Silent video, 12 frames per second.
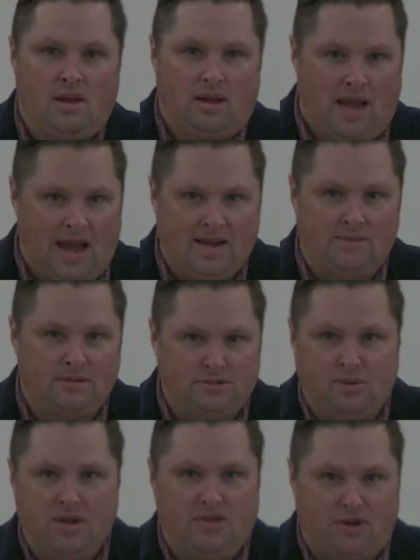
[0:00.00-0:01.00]
Adam is
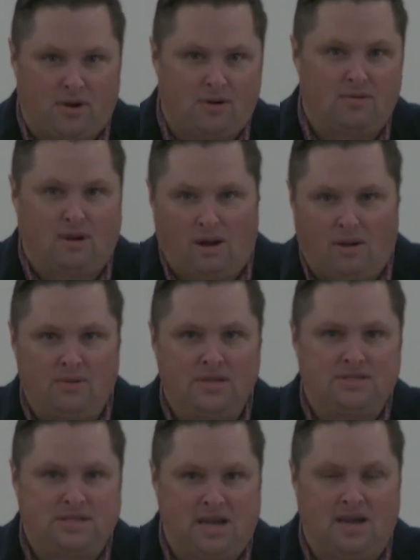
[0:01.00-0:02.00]
with her all
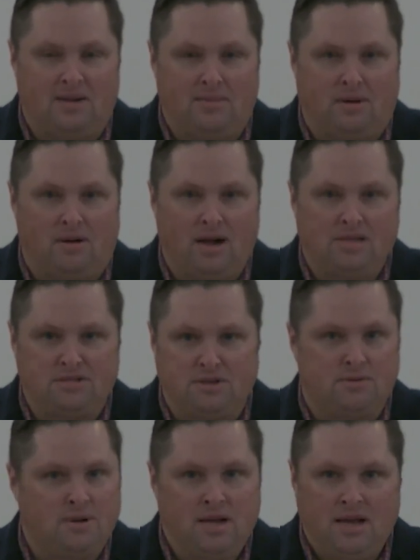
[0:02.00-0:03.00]
this time, all right?
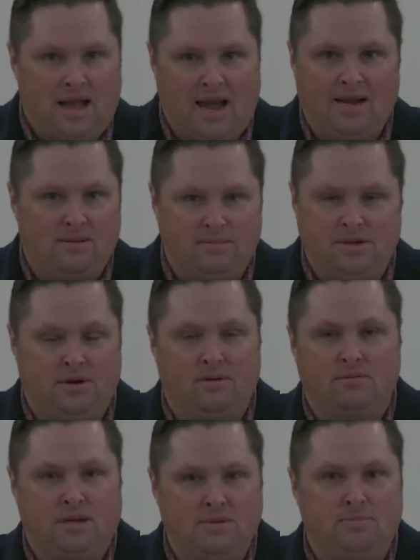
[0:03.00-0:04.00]
So Adam, you
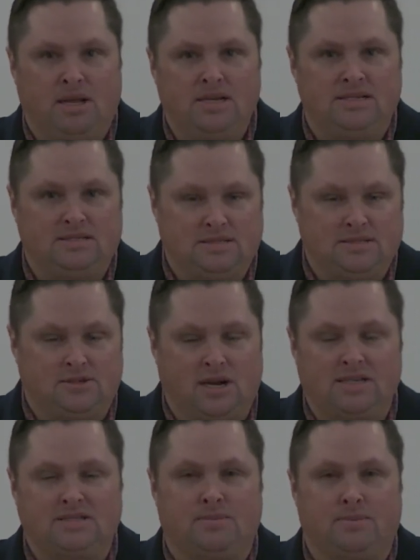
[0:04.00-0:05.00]
know, he play,
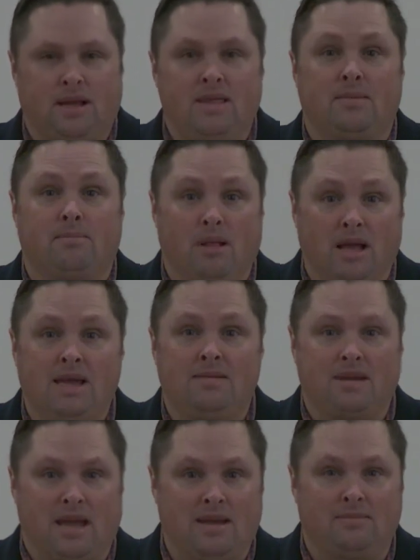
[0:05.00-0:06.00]
tries to play the
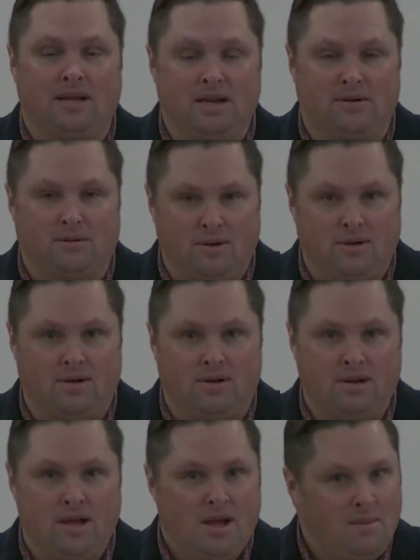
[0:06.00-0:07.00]
blame game later
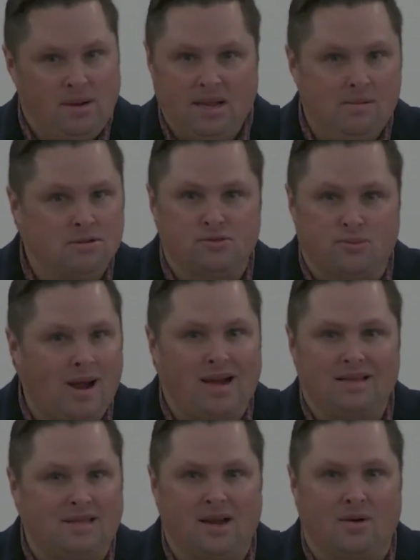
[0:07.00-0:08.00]
on, but he was
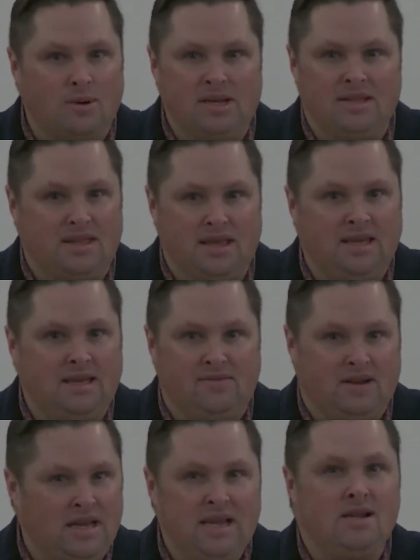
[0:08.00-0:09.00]
right there with Eve
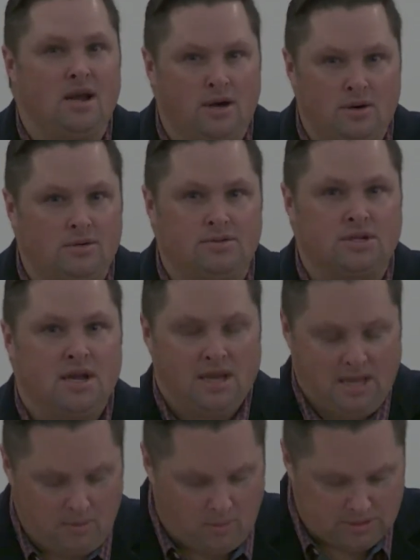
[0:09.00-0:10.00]
and he knows
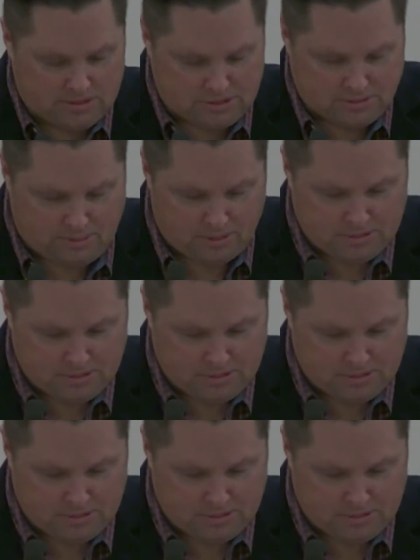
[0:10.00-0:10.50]
he wasn't supposed